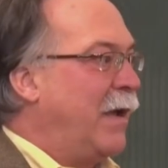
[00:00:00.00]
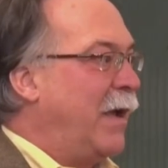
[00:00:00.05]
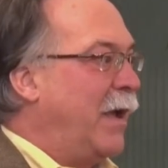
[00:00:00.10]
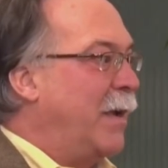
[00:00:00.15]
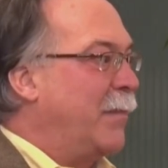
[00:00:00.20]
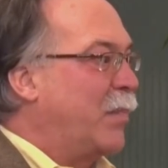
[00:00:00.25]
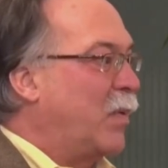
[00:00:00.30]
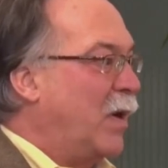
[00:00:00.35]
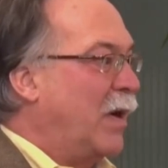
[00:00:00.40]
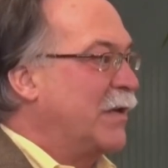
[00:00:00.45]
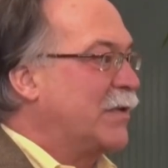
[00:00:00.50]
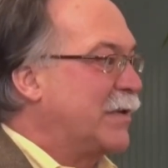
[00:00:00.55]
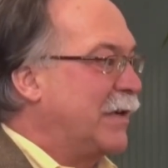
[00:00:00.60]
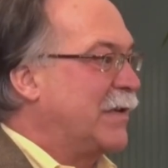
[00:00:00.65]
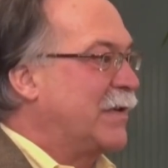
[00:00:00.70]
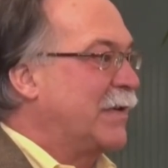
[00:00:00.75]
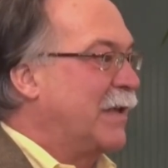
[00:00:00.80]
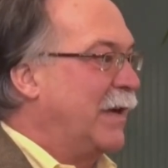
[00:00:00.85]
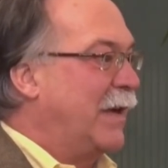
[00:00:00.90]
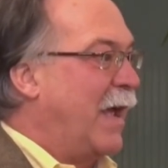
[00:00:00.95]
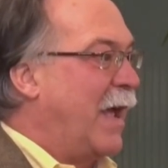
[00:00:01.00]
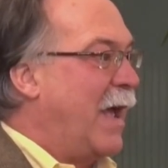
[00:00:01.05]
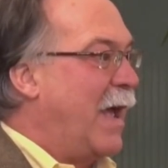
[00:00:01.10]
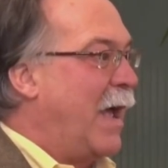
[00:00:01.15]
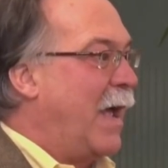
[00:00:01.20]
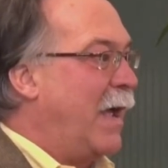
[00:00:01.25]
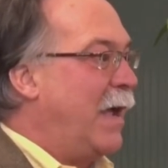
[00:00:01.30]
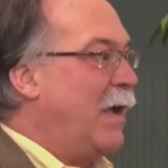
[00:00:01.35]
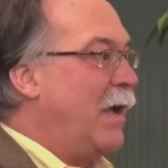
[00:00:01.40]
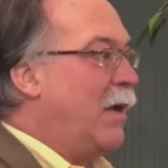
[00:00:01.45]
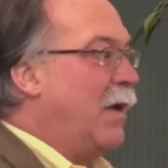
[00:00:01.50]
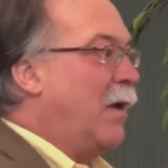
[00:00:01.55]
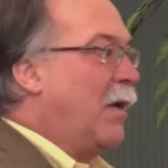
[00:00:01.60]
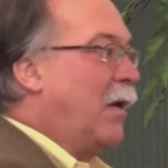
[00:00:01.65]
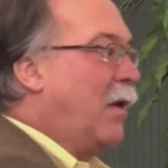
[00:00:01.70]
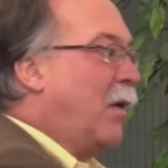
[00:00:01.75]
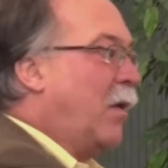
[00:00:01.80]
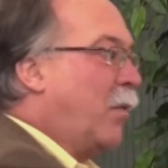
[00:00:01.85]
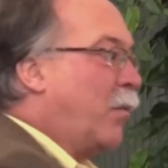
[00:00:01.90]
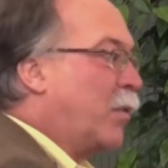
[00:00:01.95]
in process today,
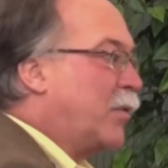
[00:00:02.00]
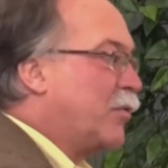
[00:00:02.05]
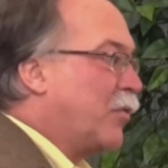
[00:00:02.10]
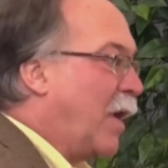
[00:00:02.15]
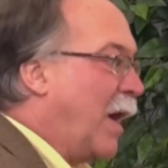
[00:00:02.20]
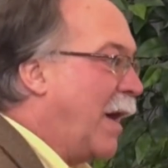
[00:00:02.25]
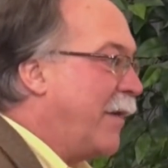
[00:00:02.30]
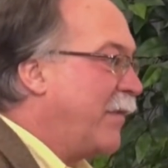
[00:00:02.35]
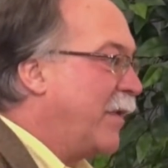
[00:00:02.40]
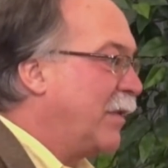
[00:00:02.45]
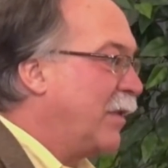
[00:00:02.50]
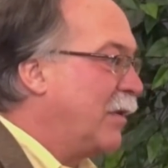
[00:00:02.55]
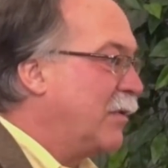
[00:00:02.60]
we're driving